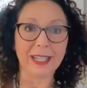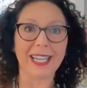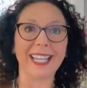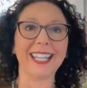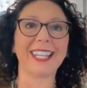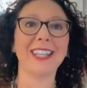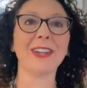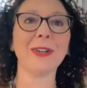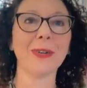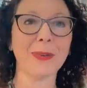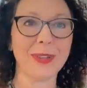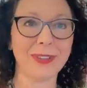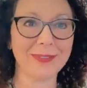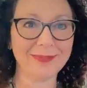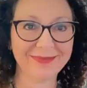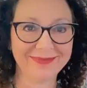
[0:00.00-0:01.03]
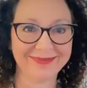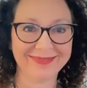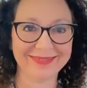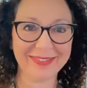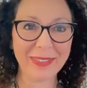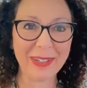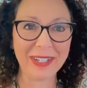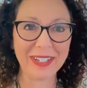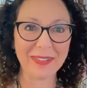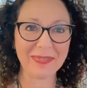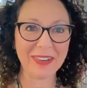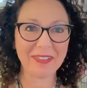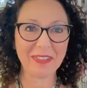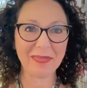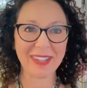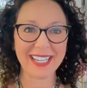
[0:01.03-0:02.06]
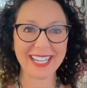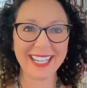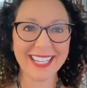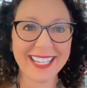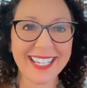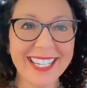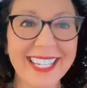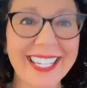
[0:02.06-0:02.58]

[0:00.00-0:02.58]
Hello. Welcome everybody.